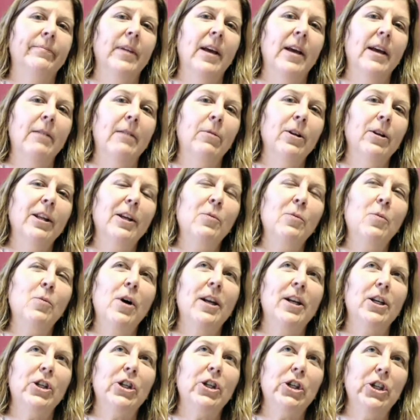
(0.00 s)
I really
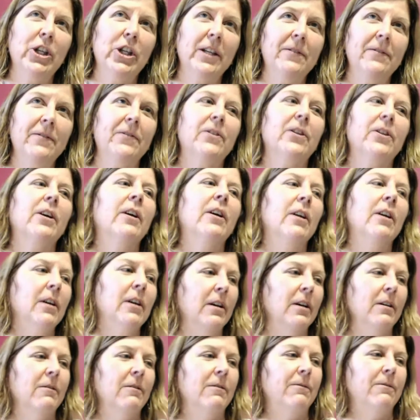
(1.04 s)
want to shift
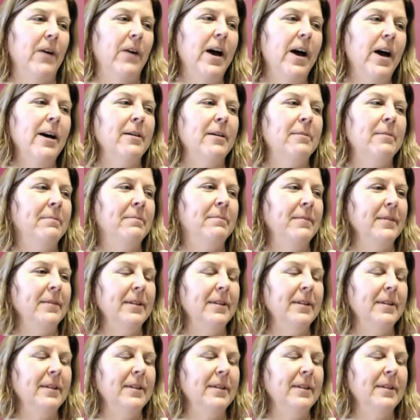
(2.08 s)
from